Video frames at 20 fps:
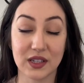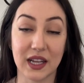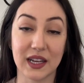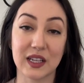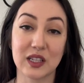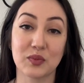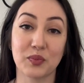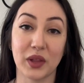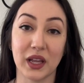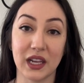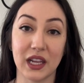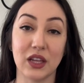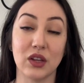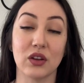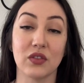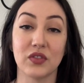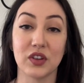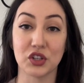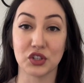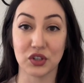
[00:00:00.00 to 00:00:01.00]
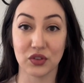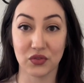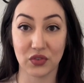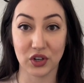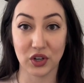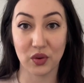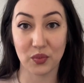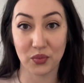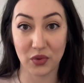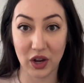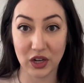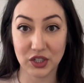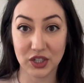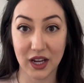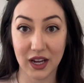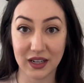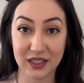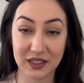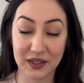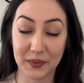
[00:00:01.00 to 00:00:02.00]
and explaining your vision for your
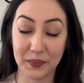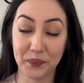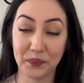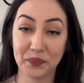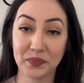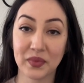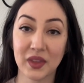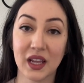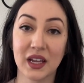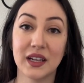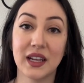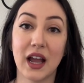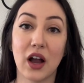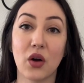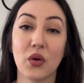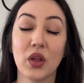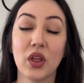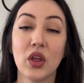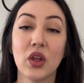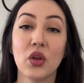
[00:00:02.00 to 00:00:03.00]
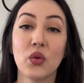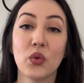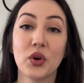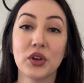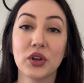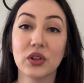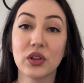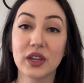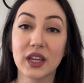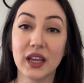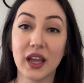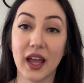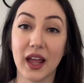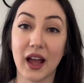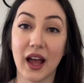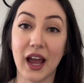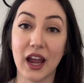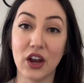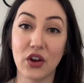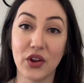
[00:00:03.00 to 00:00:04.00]
project. Now, when you're looking at
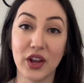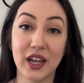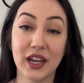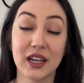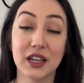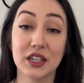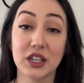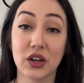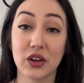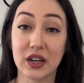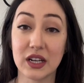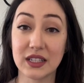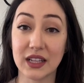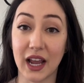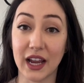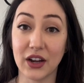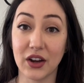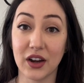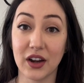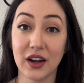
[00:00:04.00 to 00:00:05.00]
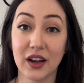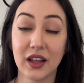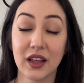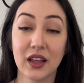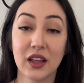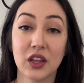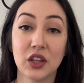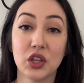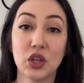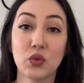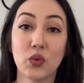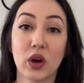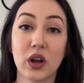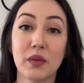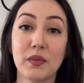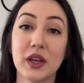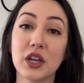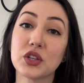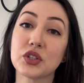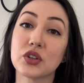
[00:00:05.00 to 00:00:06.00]
hiring an interior designer, you want to
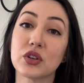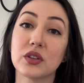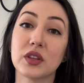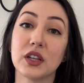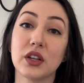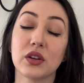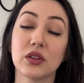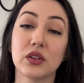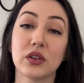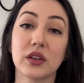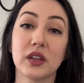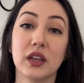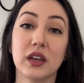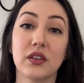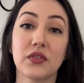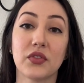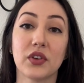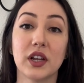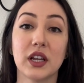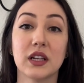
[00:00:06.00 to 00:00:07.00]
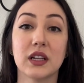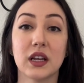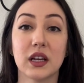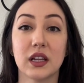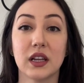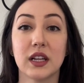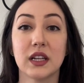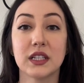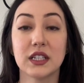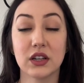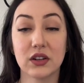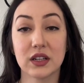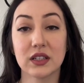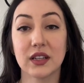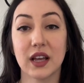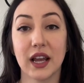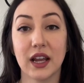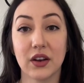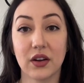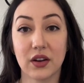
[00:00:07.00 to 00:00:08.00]
make sure that you're looking for an interior
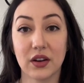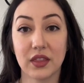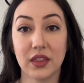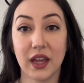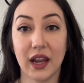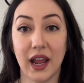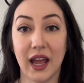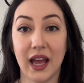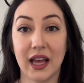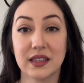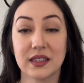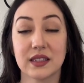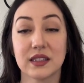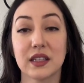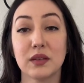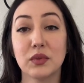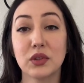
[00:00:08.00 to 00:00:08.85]
designer that has a